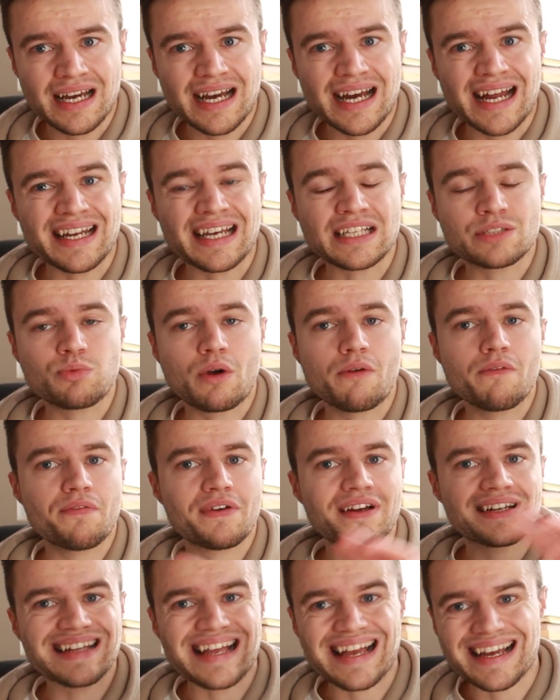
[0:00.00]
And that's one
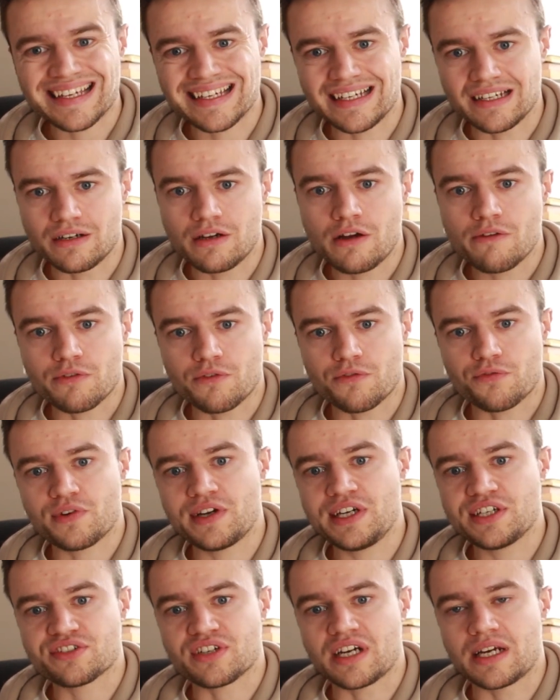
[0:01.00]
thing lacking from
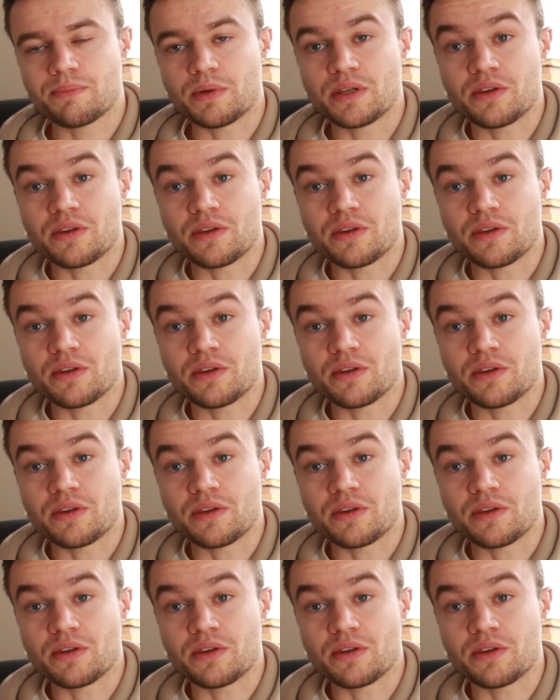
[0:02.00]
Freetrade.